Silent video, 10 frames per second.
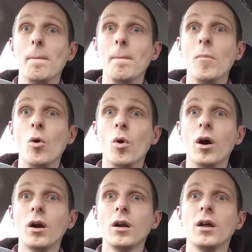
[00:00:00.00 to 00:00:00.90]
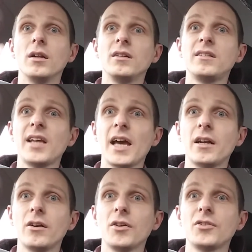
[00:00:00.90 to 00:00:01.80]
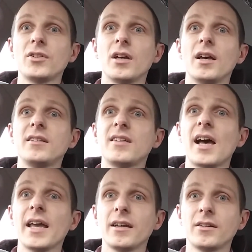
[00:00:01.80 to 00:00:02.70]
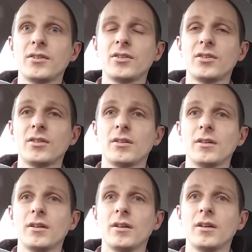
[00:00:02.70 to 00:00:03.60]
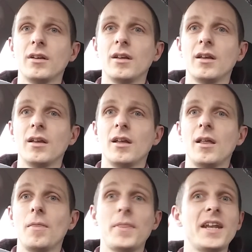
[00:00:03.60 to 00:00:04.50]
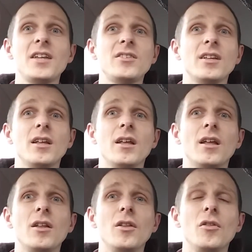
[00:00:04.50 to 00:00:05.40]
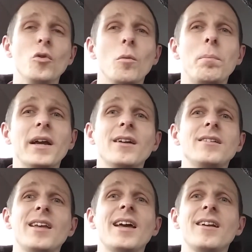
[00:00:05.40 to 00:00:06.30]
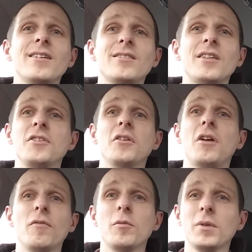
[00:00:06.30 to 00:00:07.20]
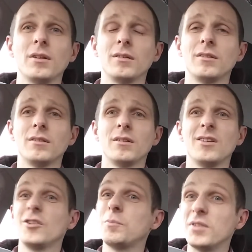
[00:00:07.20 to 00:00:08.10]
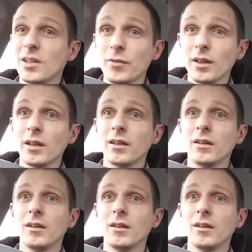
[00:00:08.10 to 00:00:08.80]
more terrorist attacks. There is no bigger terrorist than your government, specifically.